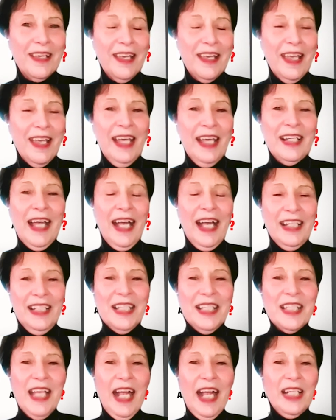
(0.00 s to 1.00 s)
And I
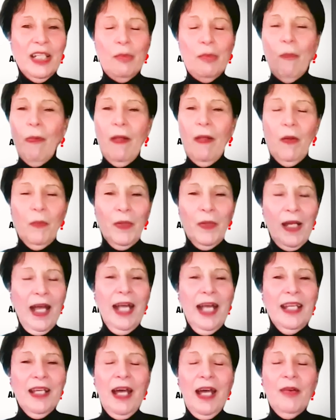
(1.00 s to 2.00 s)
decided, when
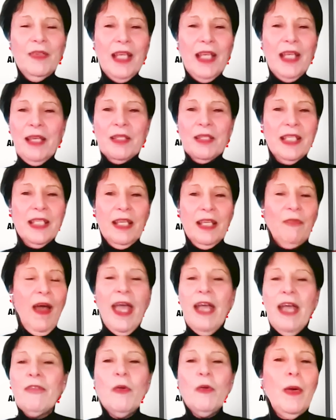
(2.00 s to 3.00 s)
I say, if
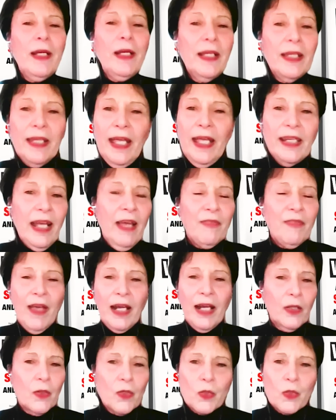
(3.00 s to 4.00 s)
I ever want a date, I've
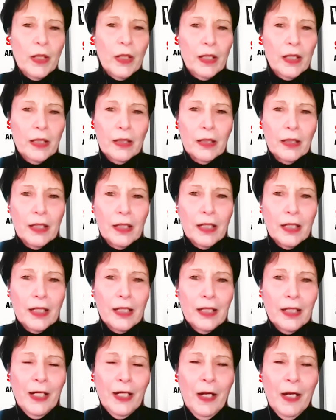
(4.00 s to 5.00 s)
got to lose weight,
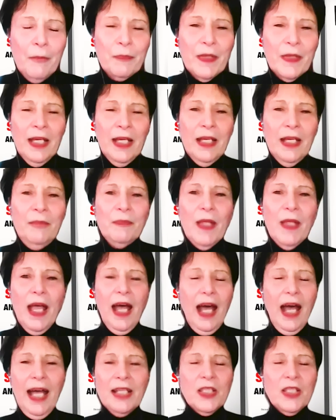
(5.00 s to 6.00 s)
you know? And
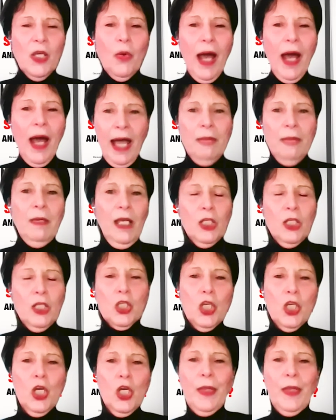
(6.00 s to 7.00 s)
I made
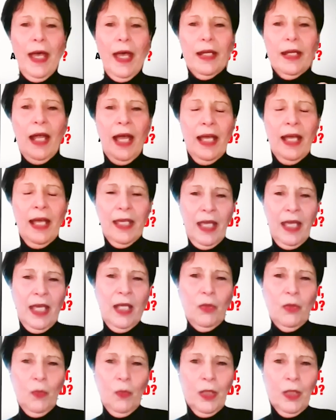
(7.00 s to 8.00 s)
sure that I
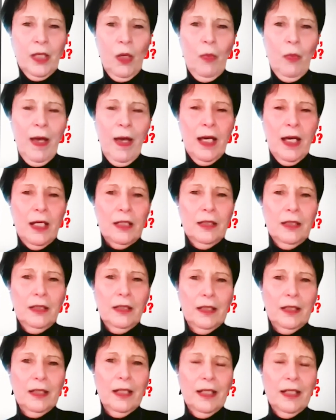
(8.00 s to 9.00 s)
ate really well,
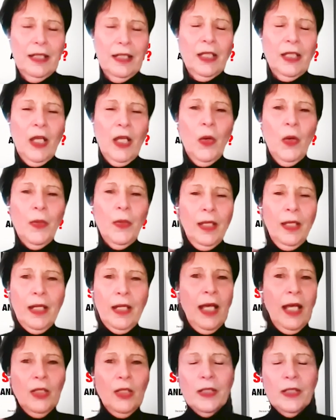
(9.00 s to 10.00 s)
you know, and
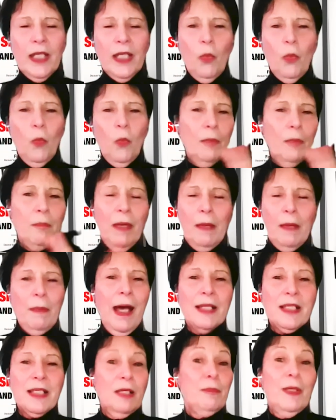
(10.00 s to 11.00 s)
I looked at what my
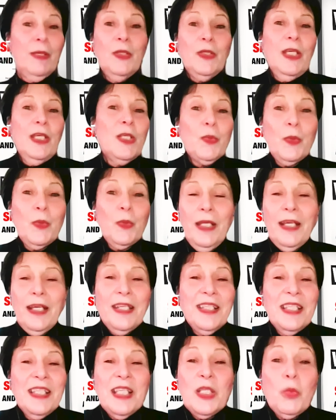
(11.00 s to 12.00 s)
possibilities were then,
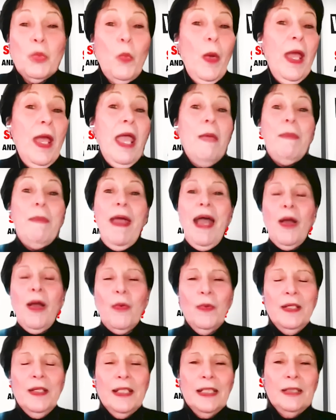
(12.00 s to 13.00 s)
because this is way back
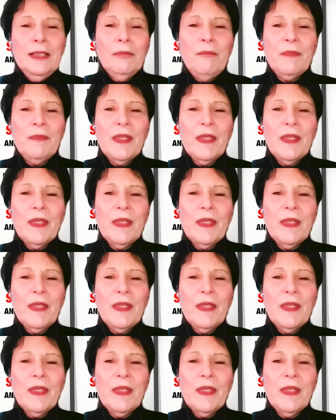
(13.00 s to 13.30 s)
when,